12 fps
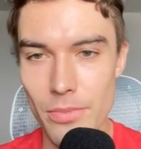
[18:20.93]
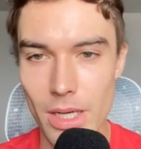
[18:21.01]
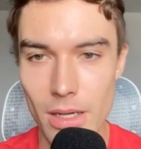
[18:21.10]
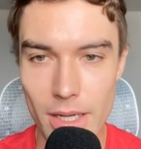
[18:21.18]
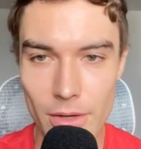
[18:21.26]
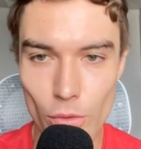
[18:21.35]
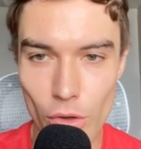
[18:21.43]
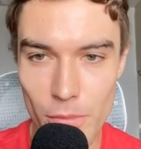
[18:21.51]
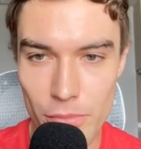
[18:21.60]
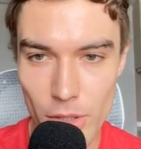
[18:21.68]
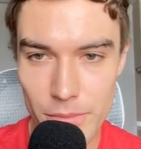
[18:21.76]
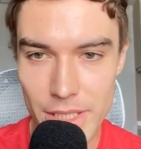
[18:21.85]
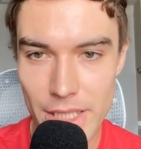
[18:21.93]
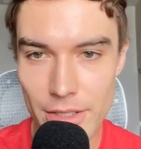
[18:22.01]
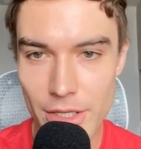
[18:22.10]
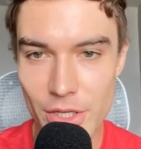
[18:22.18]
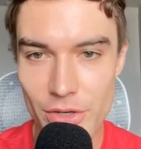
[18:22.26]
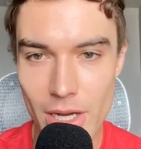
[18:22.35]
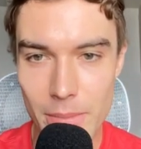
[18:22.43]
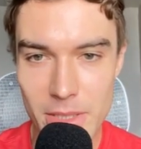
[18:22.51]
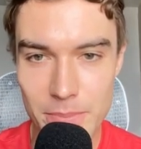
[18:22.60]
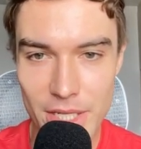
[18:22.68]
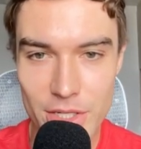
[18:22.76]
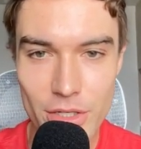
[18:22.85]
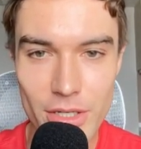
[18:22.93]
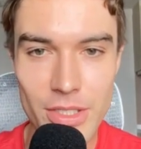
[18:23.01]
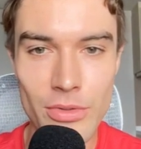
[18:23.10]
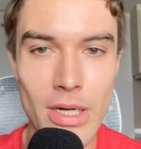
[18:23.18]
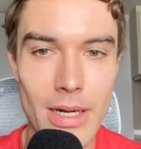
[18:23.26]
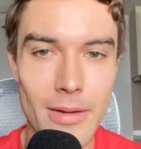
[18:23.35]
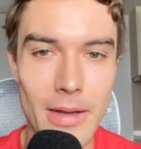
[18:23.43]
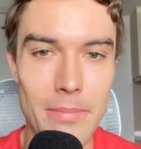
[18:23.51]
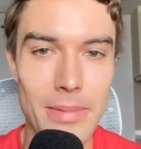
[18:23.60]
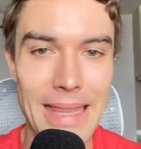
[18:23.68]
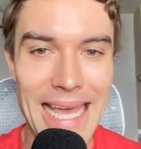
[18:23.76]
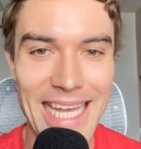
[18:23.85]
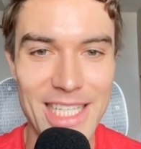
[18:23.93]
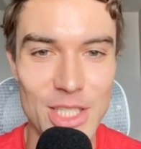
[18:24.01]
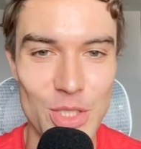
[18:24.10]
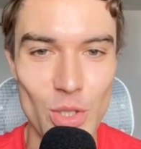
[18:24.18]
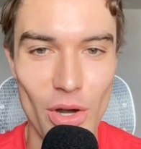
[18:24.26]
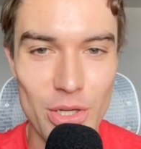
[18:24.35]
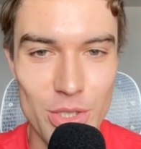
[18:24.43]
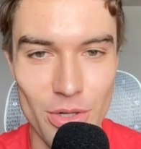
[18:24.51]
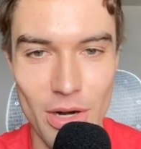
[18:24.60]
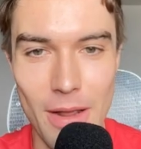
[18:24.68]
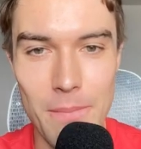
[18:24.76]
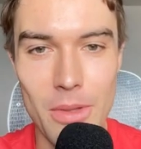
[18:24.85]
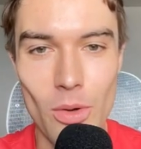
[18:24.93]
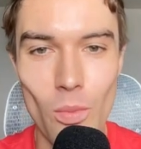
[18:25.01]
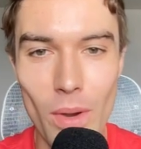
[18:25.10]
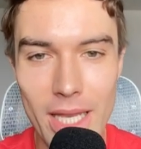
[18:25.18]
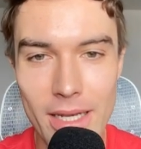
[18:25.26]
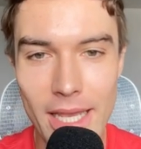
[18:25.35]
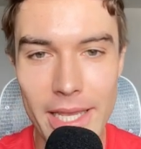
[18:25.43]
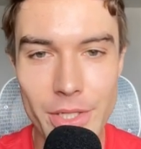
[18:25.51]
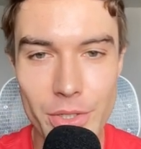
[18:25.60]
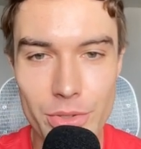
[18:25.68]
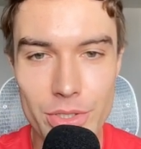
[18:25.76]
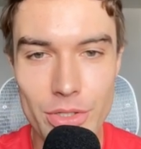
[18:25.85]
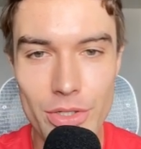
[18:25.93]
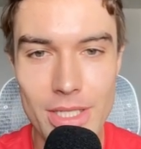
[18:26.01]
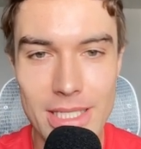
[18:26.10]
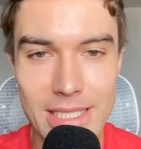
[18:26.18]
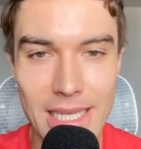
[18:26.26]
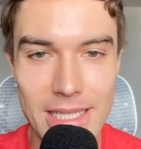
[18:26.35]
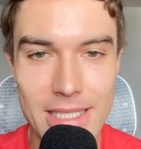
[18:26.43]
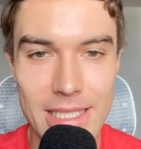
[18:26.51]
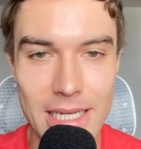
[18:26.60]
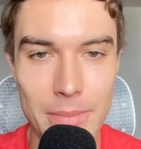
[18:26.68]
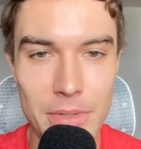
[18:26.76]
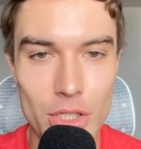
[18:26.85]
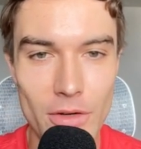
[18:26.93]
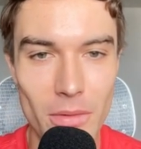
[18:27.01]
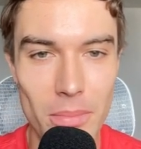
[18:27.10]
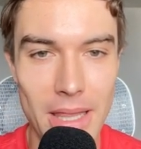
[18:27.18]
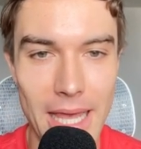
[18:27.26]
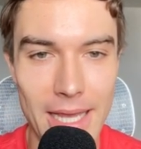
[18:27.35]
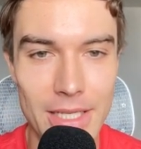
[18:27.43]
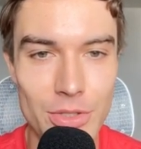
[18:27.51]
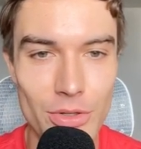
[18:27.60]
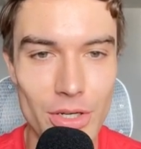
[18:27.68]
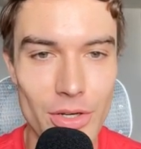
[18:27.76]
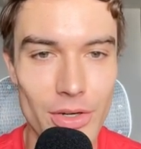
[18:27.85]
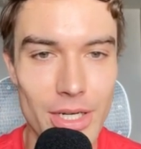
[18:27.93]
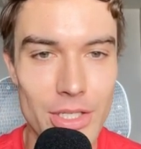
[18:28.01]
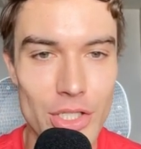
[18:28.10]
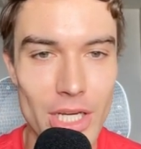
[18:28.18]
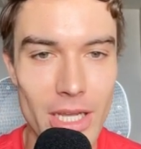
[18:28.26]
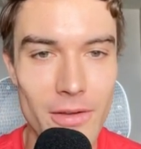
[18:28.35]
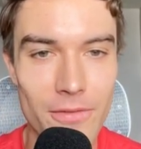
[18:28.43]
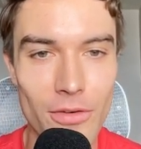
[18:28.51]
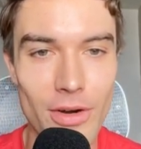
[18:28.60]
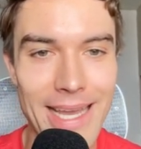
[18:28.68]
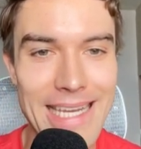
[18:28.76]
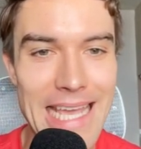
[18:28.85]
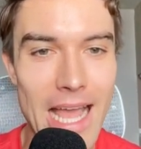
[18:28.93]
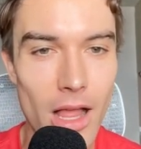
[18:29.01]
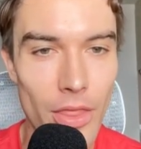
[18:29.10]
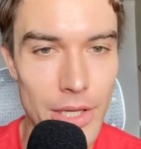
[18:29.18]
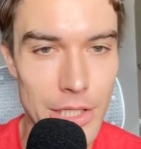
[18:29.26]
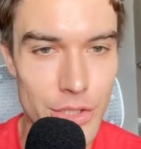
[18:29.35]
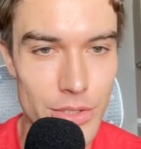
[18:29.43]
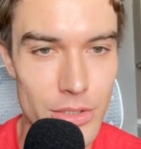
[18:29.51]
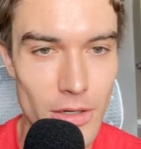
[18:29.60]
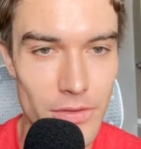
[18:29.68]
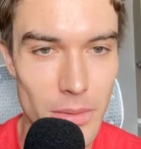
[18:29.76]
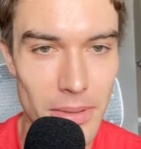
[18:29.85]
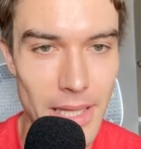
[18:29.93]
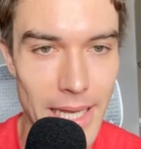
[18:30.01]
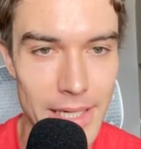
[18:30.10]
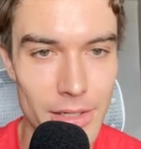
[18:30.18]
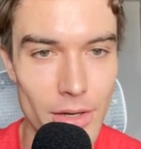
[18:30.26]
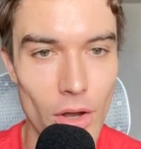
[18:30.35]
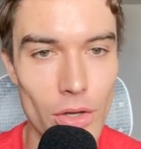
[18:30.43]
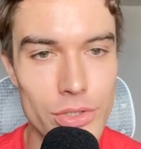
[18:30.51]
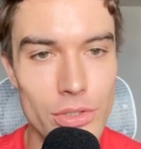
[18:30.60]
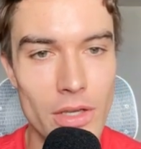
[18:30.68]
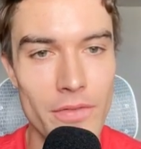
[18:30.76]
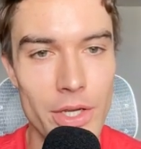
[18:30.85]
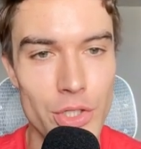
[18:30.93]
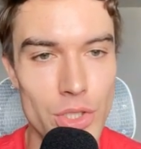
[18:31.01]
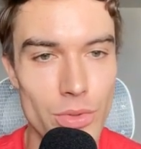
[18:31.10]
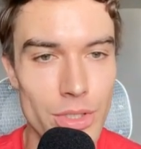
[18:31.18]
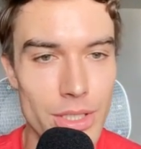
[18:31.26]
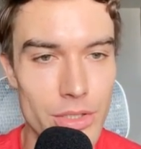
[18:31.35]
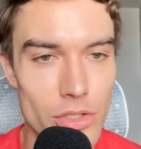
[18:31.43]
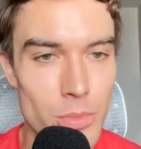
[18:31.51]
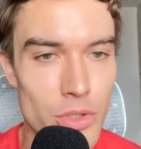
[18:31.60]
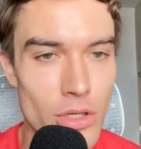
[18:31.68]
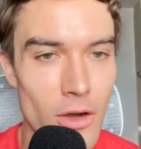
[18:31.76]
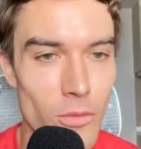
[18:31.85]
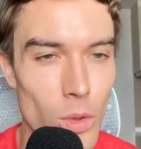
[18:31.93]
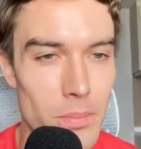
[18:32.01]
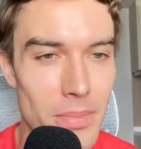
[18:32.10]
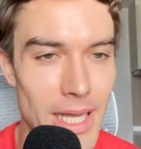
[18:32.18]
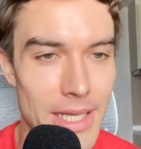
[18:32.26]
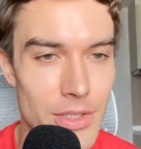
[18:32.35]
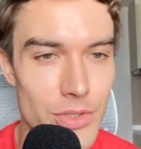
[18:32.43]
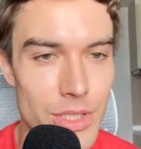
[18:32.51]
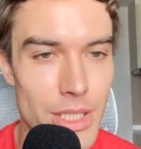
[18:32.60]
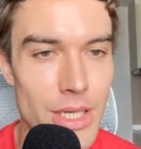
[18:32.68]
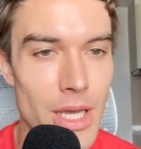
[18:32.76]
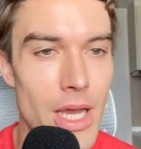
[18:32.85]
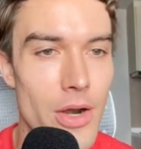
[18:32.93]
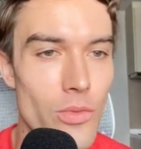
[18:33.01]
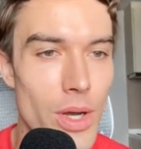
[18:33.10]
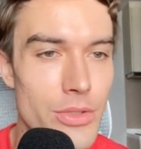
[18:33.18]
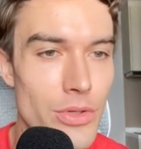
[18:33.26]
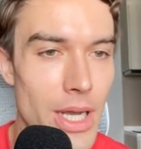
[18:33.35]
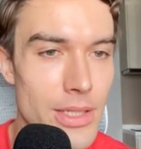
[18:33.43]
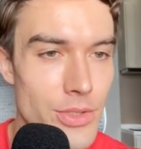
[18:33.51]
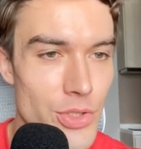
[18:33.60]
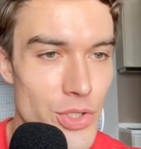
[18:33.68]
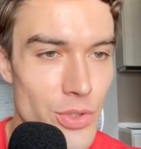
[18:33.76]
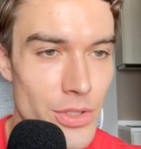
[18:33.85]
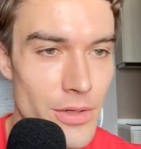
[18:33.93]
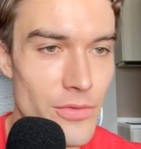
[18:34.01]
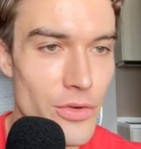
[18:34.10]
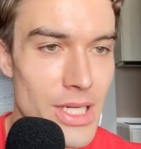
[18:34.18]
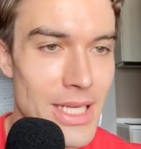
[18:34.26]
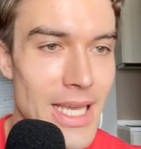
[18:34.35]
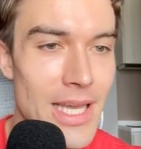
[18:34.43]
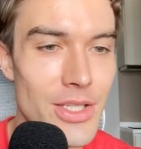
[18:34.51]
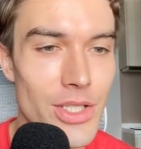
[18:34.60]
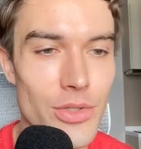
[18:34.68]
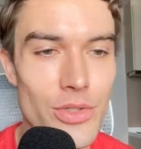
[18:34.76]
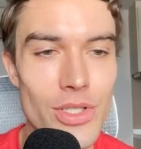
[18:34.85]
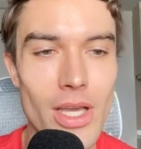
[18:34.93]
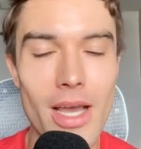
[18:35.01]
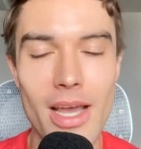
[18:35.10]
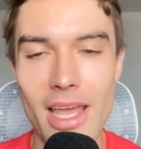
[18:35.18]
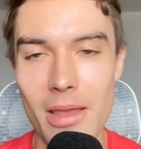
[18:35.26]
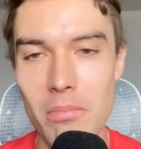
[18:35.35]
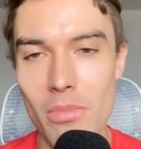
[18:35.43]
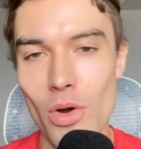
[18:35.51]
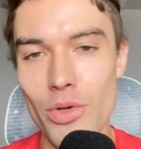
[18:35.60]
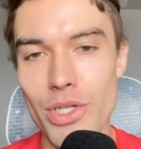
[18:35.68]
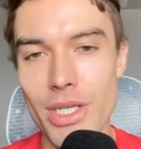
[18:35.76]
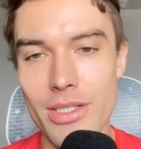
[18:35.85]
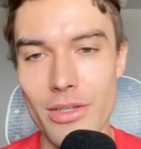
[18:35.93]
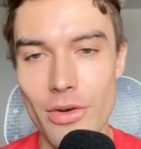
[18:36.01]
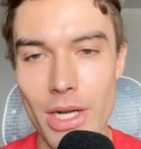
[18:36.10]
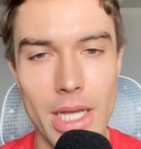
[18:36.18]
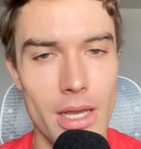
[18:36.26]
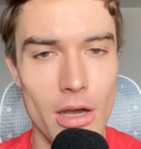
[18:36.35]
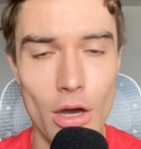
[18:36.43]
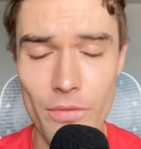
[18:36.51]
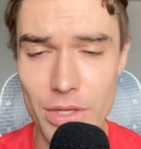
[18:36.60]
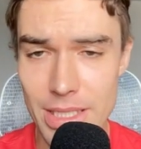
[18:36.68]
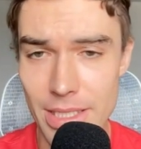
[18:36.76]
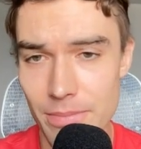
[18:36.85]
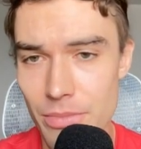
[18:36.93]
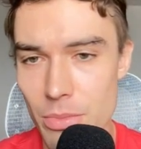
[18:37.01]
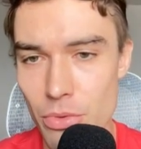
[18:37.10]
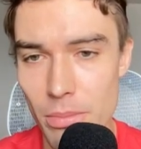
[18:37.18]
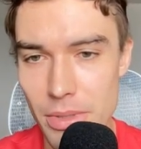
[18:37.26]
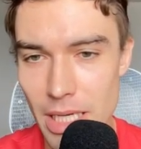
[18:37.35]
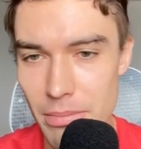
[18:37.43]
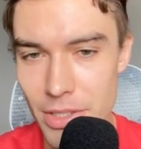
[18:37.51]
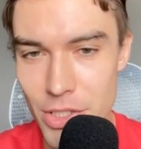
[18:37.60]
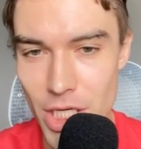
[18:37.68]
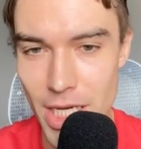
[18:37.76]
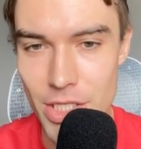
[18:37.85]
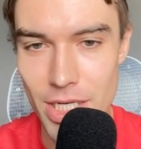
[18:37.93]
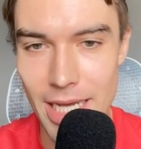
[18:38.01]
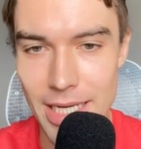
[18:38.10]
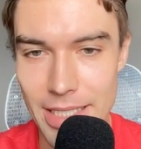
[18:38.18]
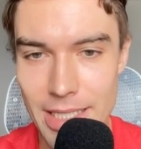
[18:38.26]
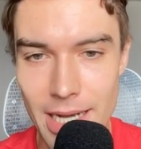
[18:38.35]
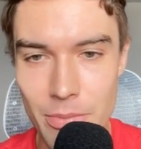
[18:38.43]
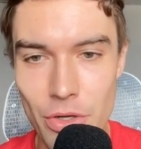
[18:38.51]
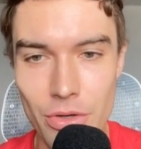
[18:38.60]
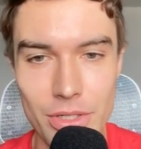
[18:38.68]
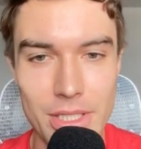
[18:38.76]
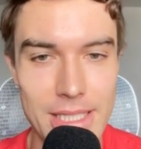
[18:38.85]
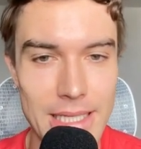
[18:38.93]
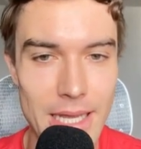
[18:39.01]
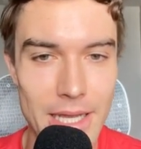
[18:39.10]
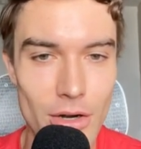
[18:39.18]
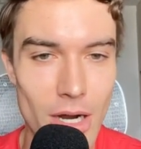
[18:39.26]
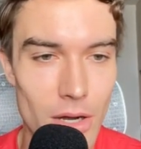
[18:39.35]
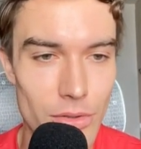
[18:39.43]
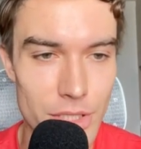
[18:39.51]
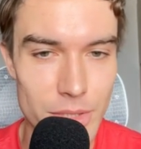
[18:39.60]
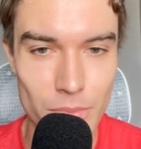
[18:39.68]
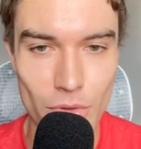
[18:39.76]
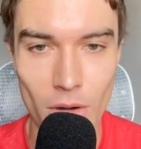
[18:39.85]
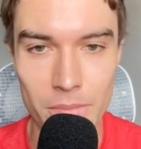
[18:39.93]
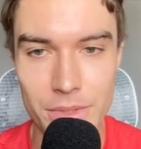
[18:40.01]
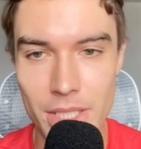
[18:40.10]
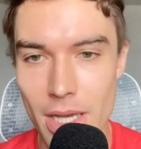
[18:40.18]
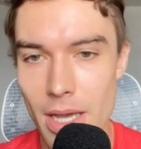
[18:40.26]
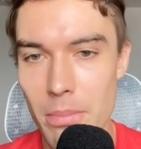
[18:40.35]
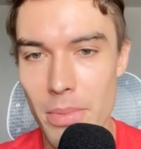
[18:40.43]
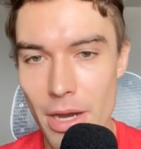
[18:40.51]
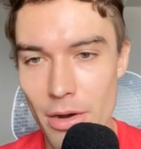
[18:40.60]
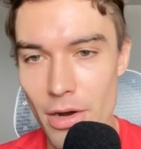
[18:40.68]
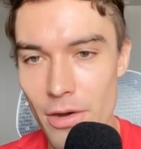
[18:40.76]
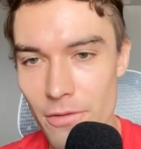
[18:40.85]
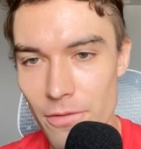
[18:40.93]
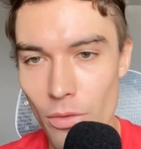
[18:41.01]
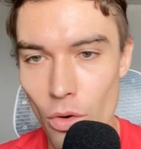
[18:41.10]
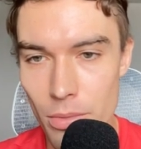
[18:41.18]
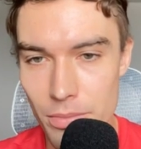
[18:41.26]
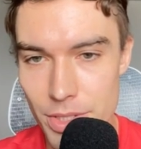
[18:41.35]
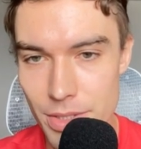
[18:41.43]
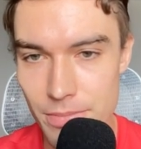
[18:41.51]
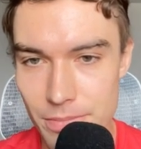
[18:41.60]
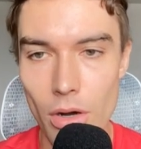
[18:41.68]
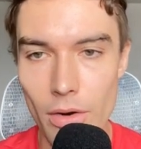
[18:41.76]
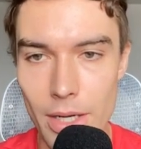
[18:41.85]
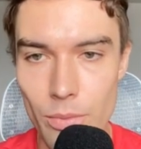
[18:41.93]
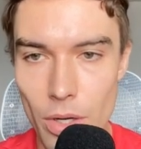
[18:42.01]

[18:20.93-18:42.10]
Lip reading: I wrote a prompt here. Your name is Peter. You are a plant doctor. When a user sends an image of a plant, you are going to check for any health issues of the plant. Also give a short description of what plant you see. Write your answers short and friendly and use emojis. All right. Obviously, the prompt can be changed at any time. We're going to see later how this prompt performs. All right.